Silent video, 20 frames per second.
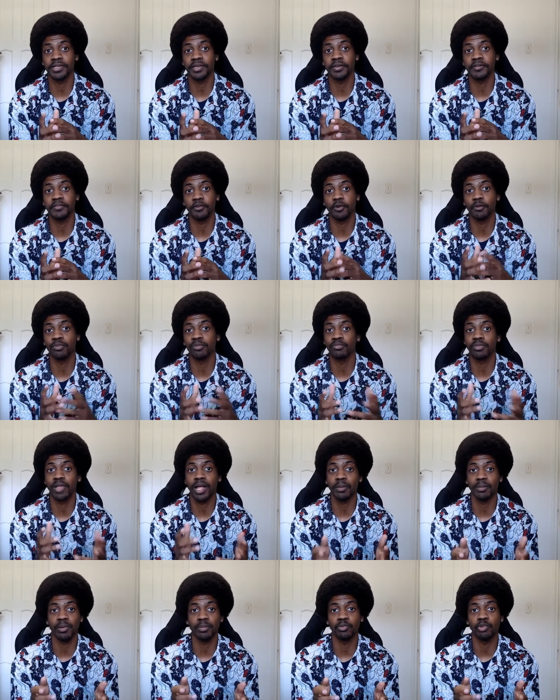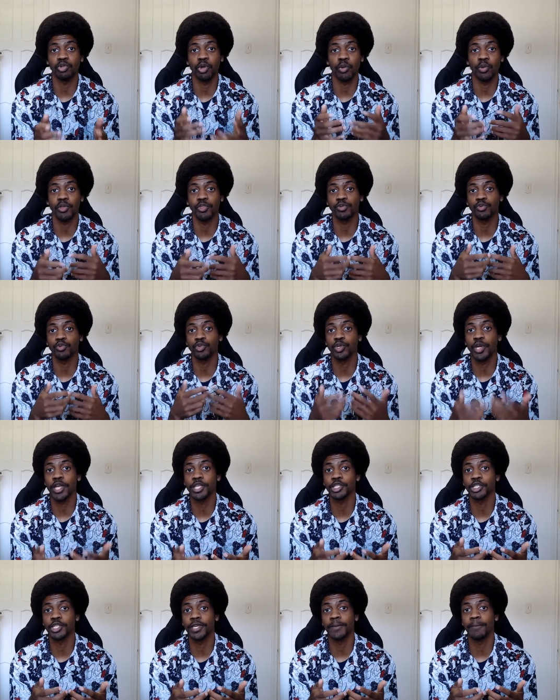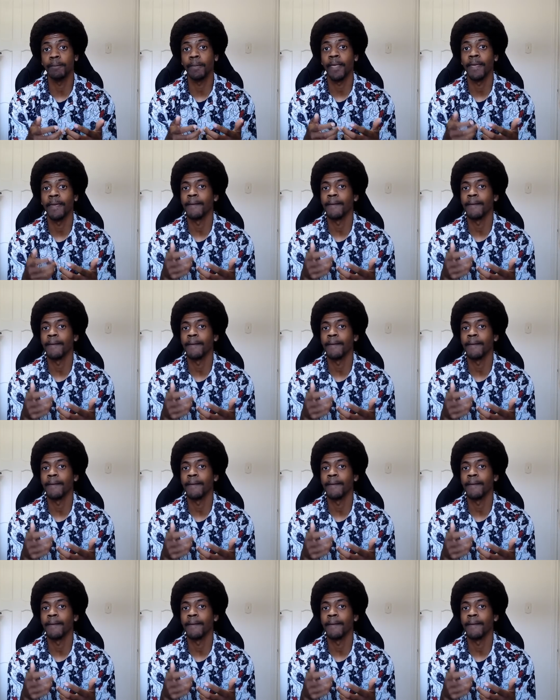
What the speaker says: of urban Black people going through tragedy,